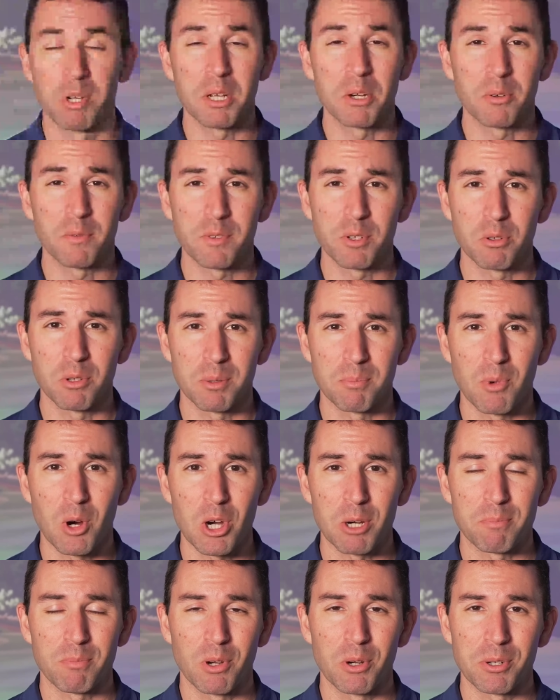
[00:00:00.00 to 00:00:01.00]
interviewing
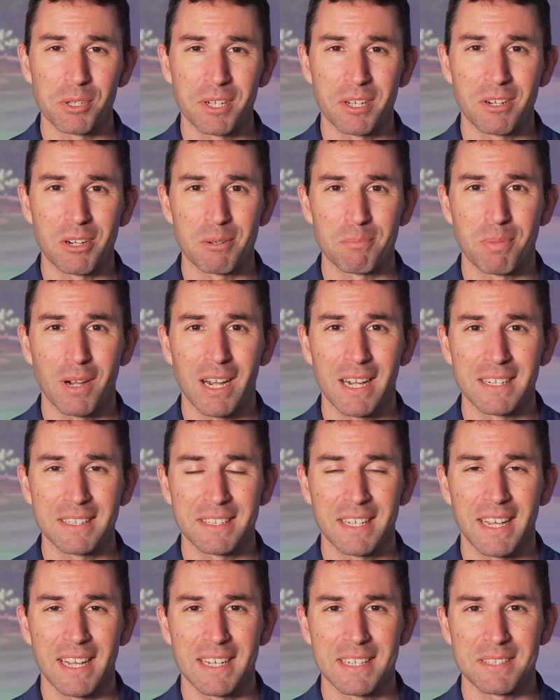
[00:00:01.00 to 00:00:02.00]
Mark Brody on our
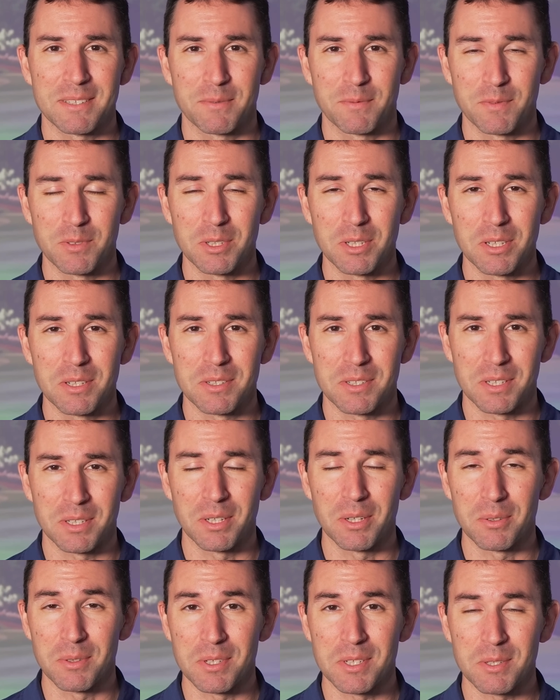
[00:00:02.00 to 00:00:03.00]
podcast a few years
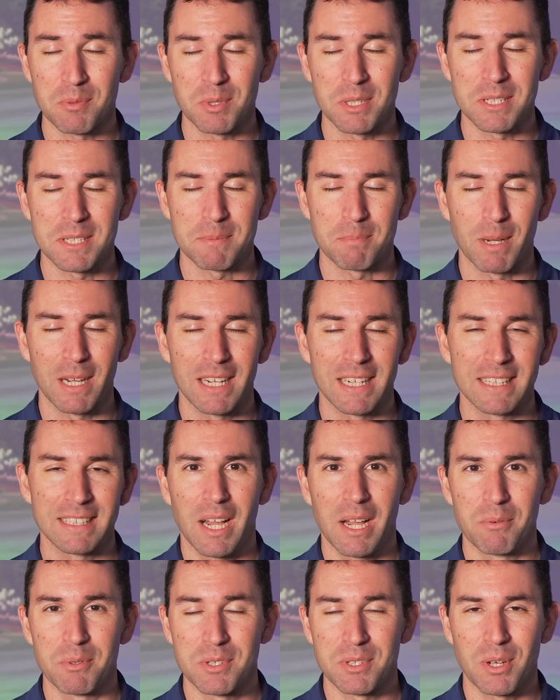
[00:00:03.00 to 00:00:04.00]
ago, The Sweet Spot.
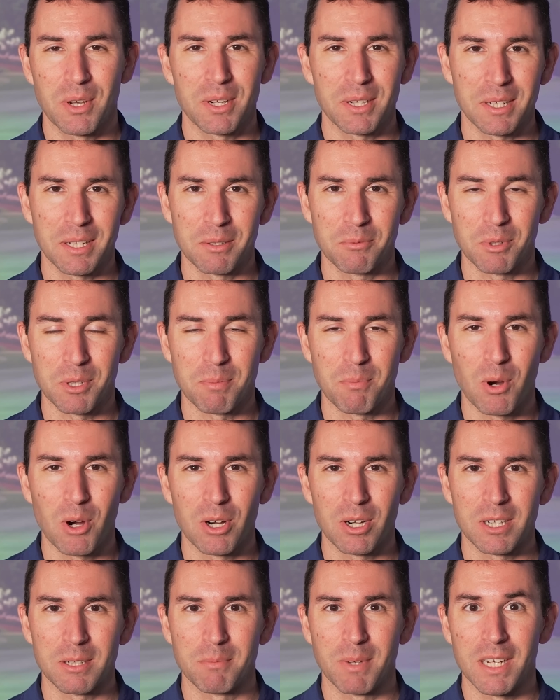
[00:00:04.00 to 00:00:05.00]
I was talking with
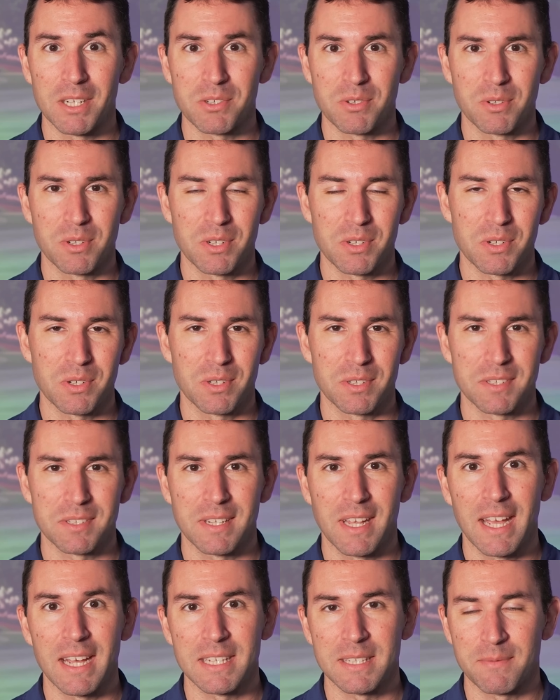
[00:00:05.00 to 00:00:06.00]
Mark about traditional
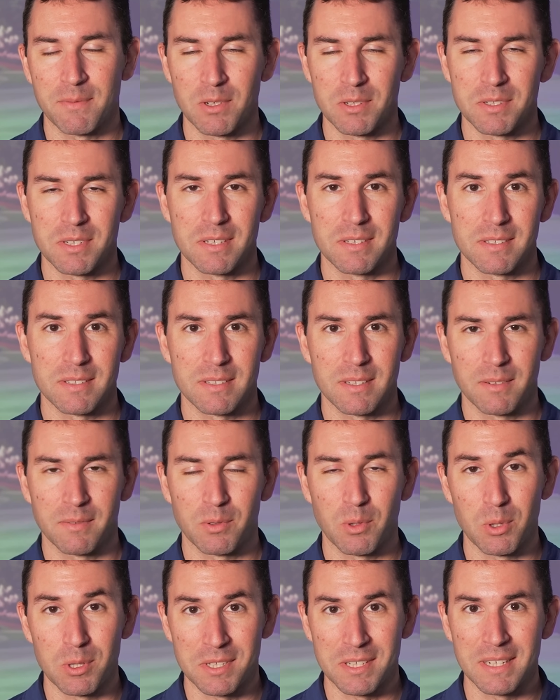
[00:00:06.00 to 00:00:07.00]
stats versus,
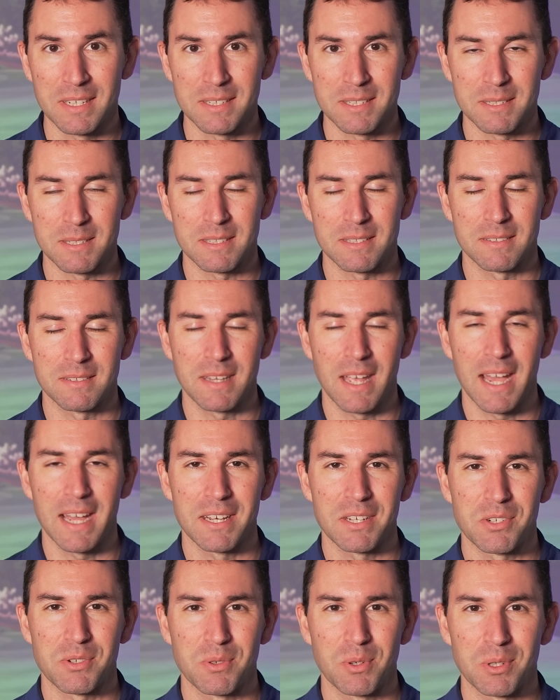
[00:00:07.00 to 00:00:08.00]
of course, his
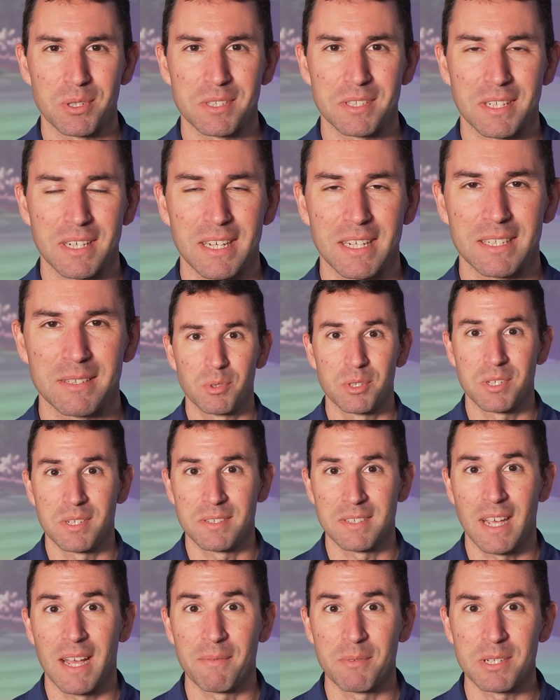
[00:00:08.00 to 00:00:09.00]
stat, strokes gained, which
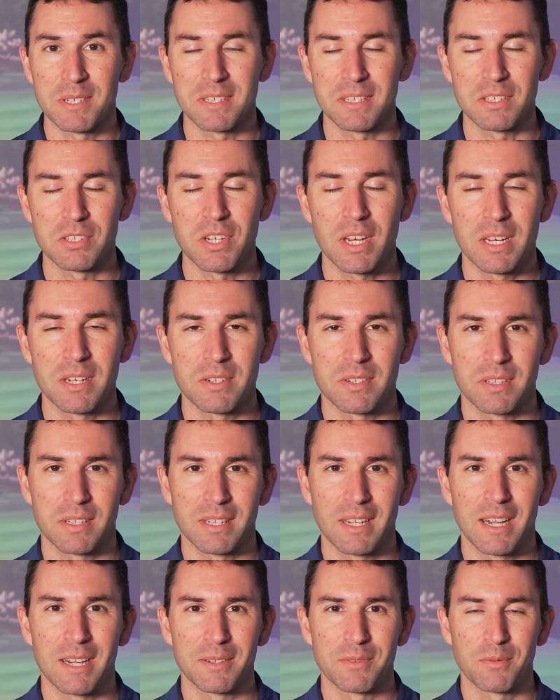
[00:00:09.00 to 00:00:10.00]
has obviously changed the
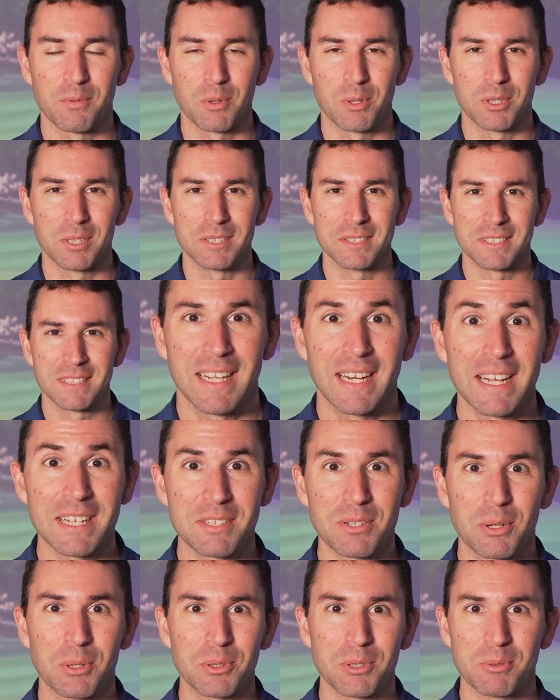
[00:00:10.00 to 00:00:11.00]
golf world. And I
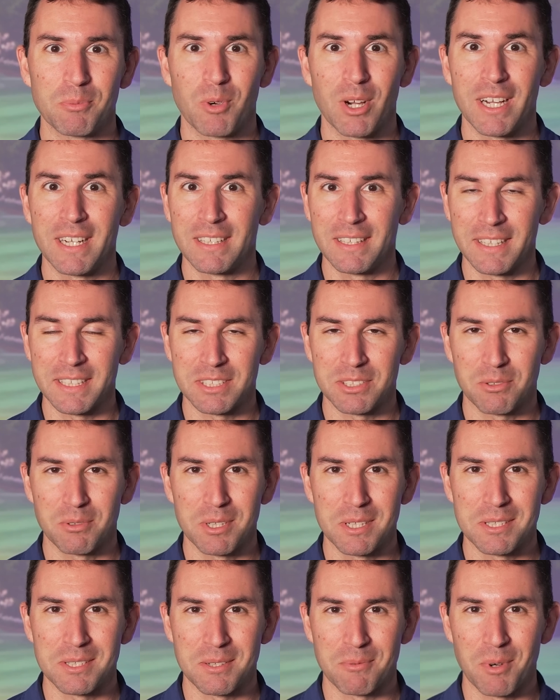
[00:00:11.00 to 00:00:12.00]
told him why I liked
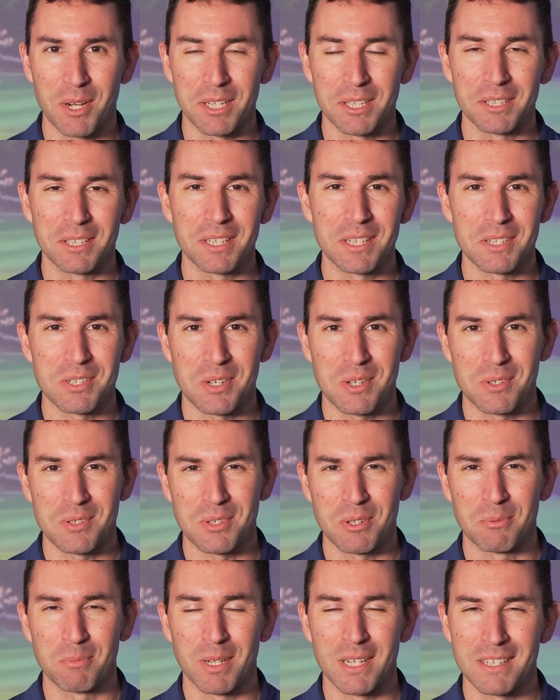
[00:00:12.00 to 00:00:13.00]
greens in regulation
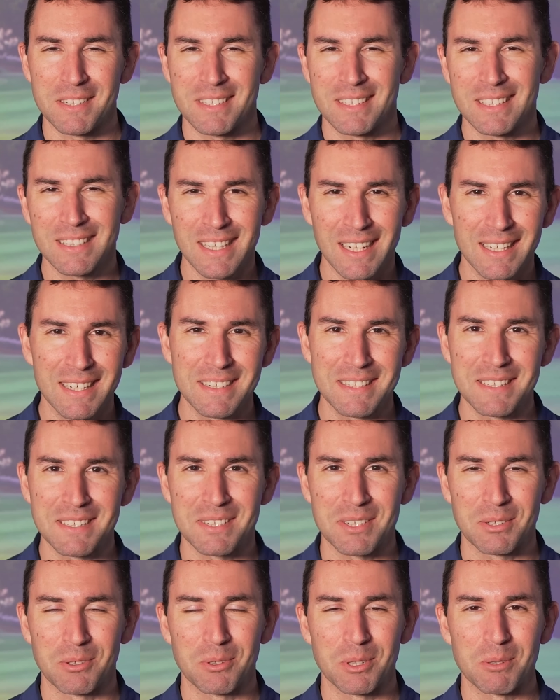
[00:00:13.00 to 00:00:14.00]
so much. And he kind of
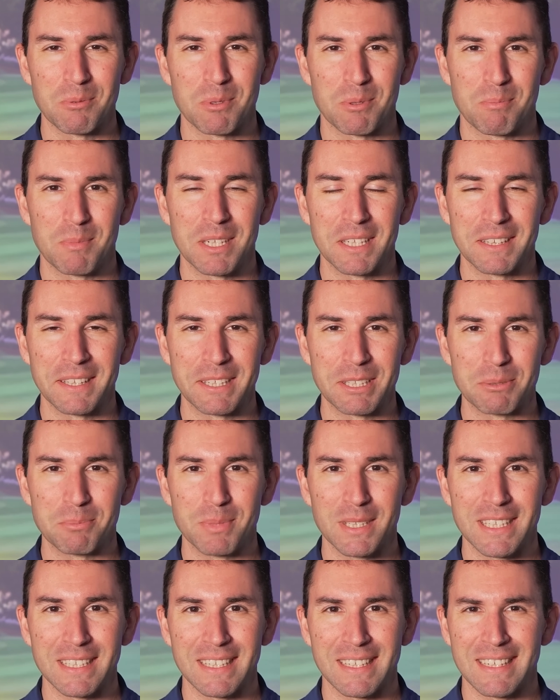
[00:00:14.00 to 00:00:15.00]
disagreed with me a little
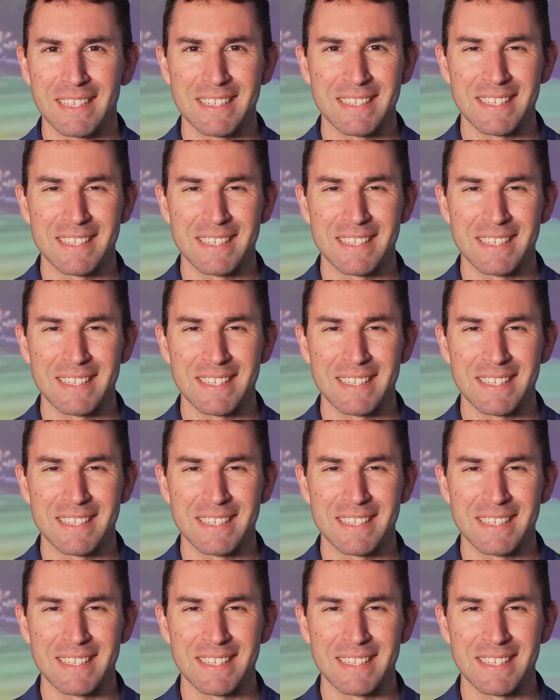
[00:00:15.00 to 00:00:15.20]
bit. And he